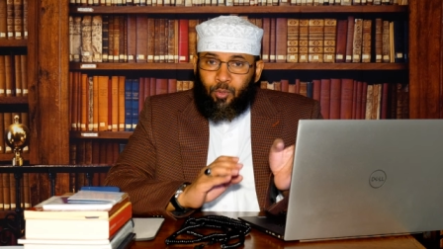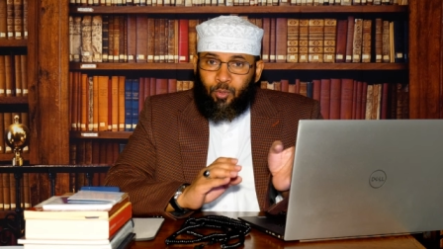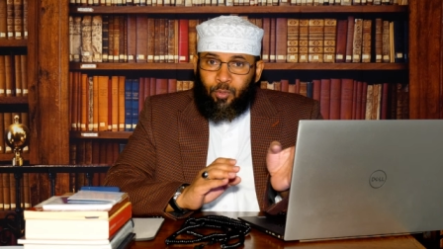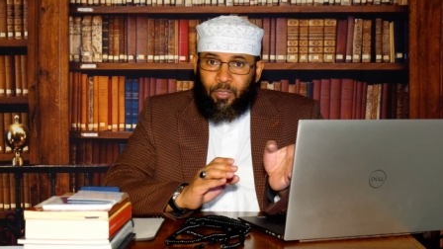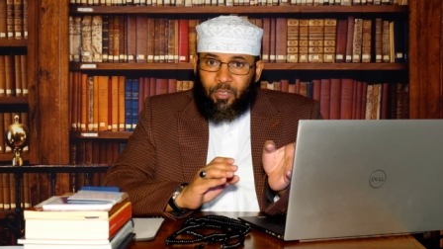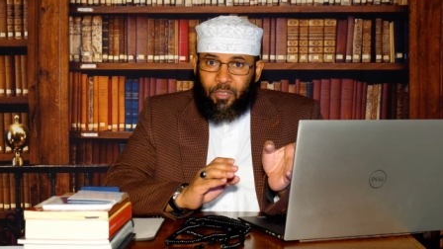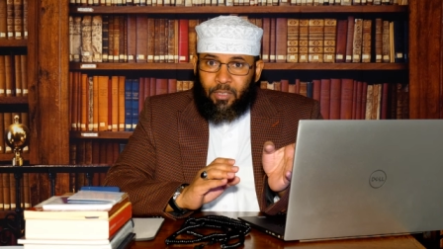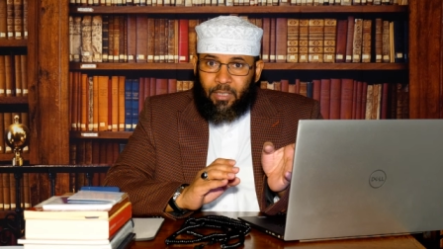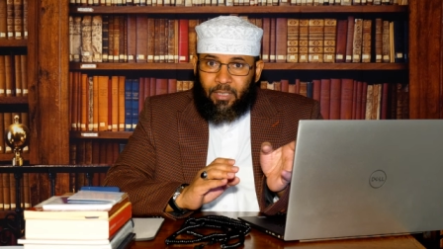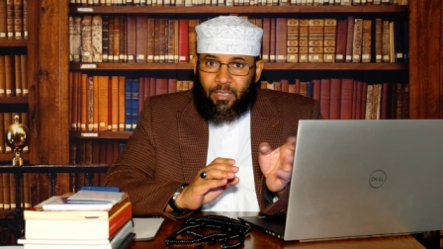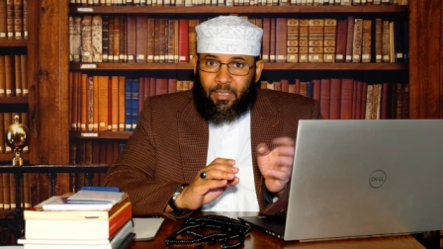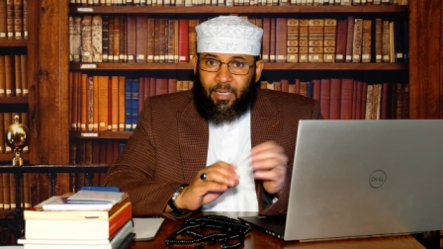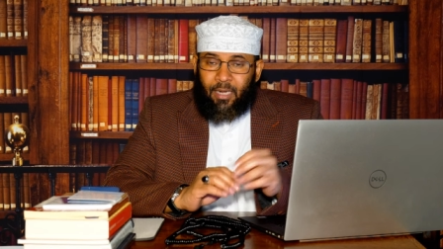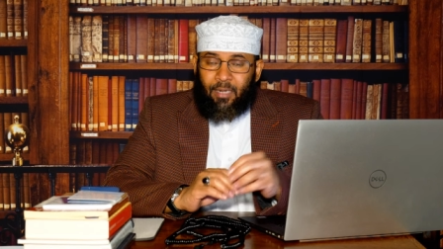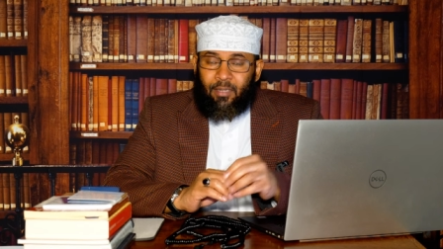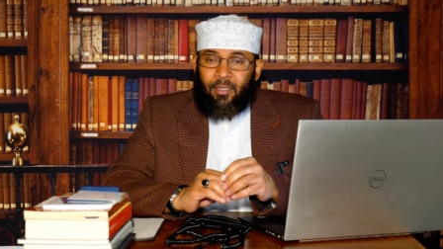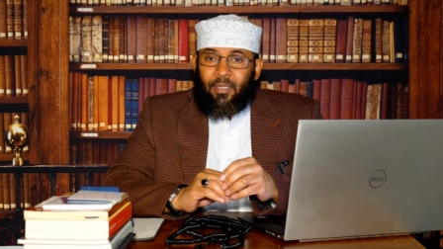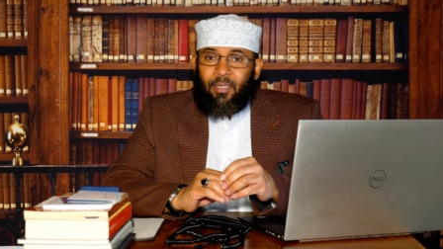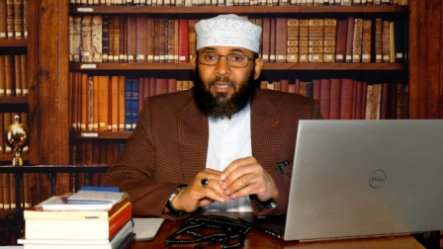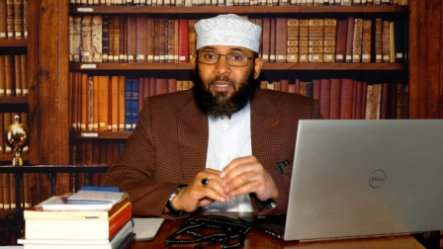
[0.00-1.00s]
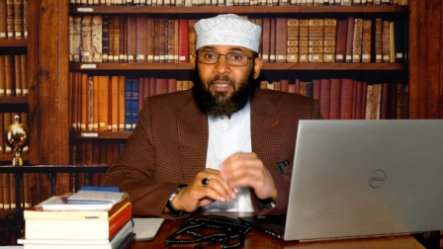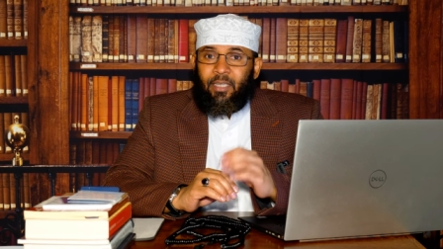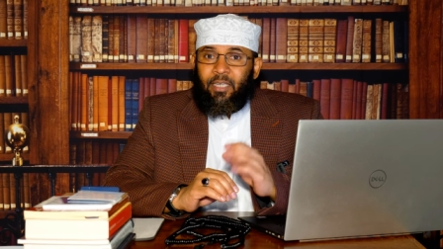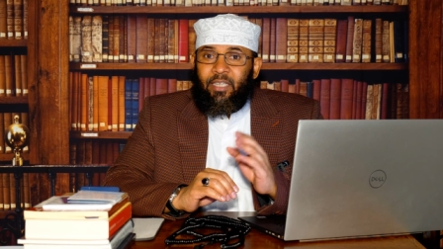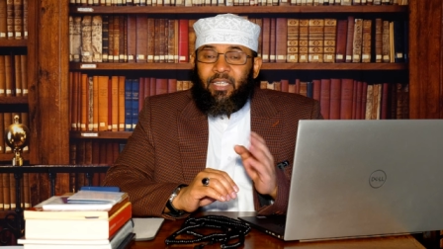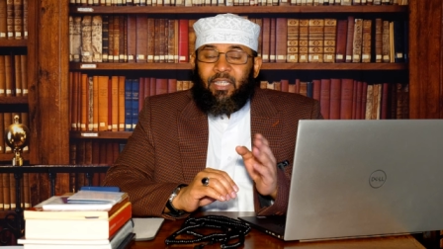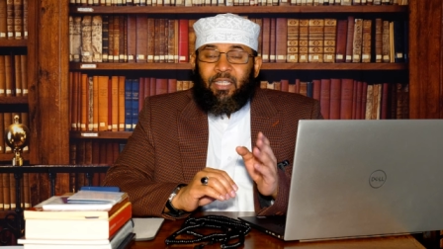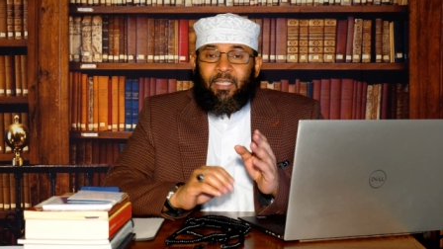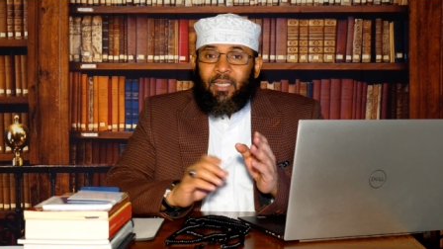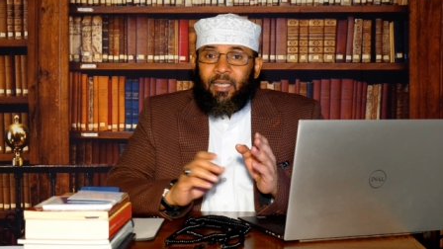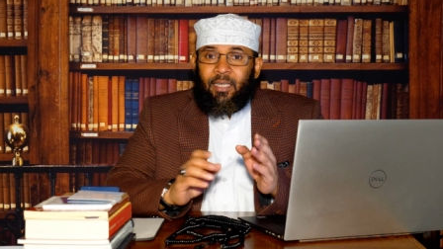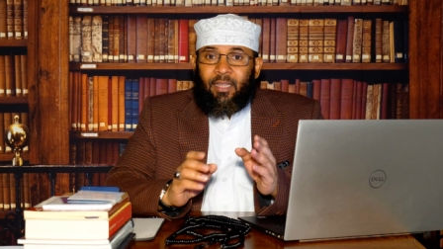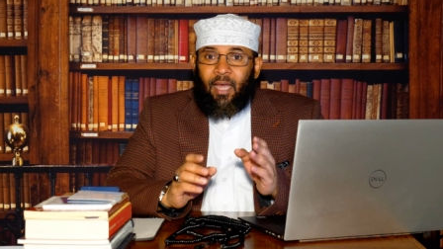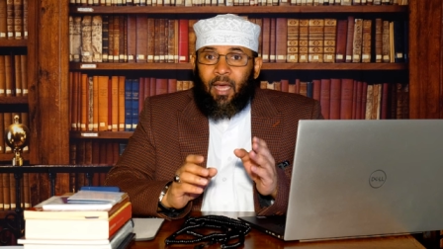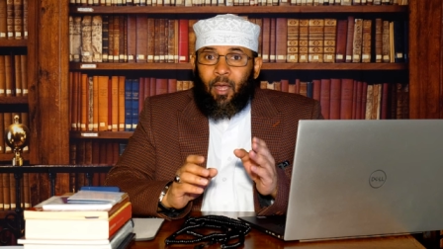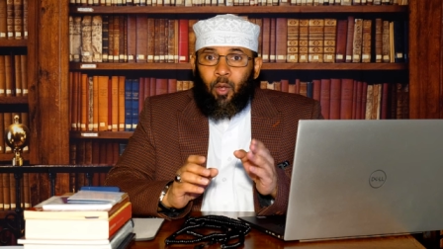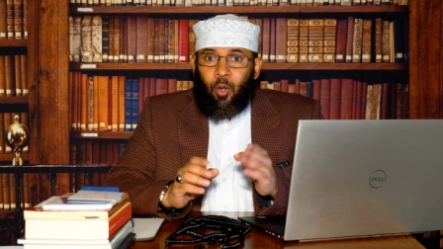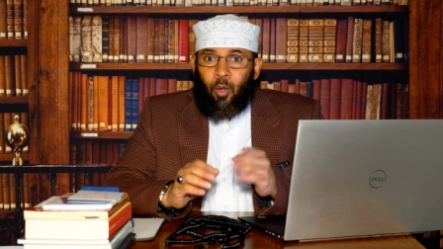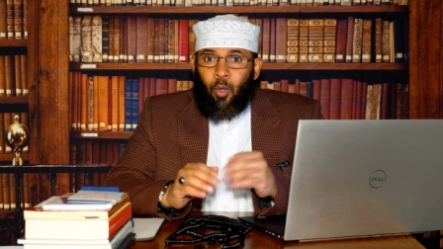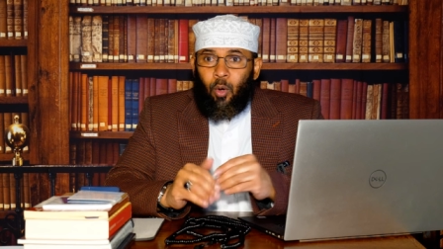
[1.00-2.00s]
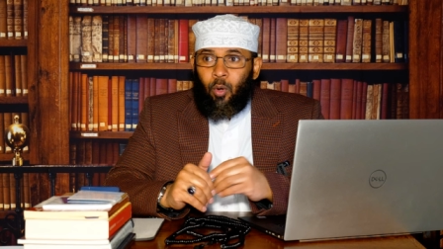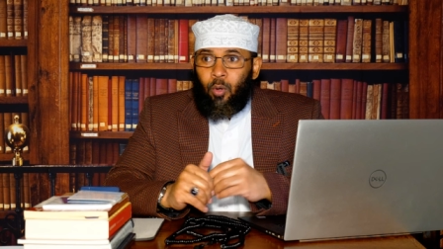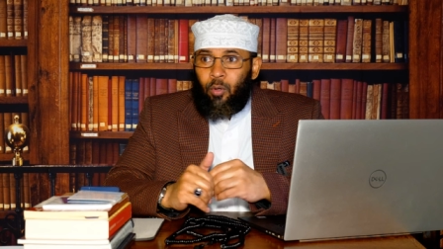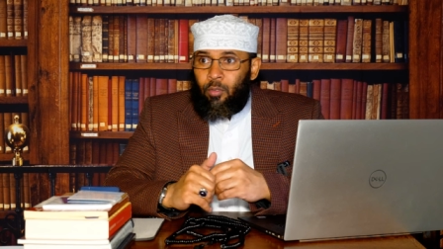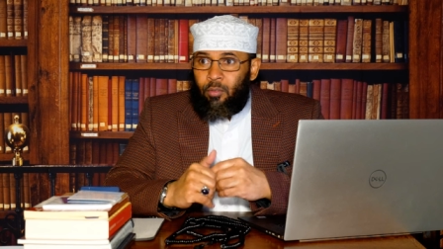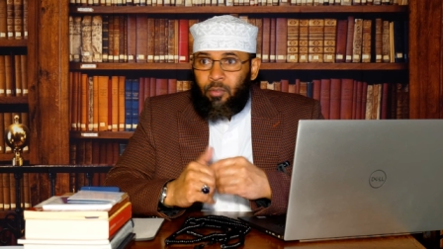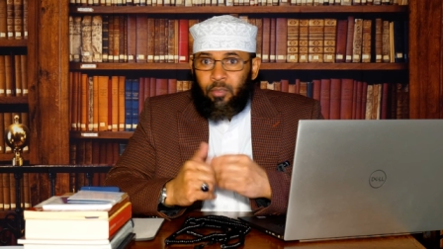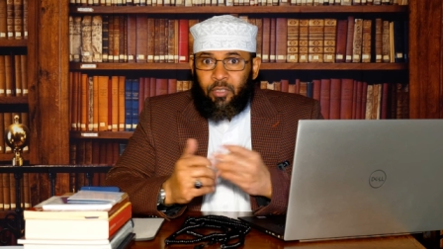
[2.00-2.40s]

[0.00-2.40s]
to the sister, it didn't take that long.